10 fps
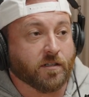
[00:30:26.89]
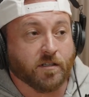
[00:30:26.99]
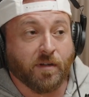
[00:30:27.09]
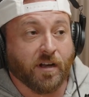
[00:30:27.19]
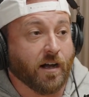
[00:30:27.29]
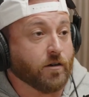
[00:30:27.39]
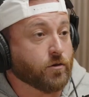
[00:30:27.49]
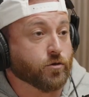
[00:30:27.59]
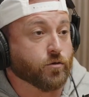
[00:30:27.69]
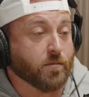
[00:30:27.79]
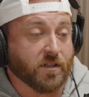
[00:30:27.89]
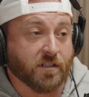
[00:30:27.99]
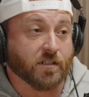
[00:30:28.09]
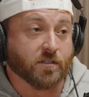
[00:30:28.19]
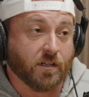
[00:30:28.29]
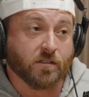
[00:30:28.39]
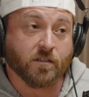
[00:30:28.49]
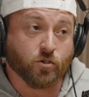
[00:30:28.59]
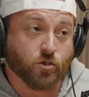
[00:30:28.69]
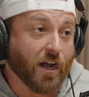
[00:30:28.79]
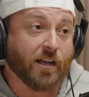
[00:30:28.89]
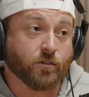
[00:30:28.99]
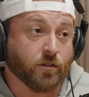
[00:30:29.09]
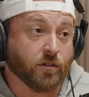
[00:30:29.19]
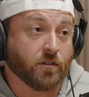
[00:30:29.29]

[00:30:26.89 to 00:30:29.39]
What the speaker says: Doesn't matter how close you are. I mean, this is a kid since childhood.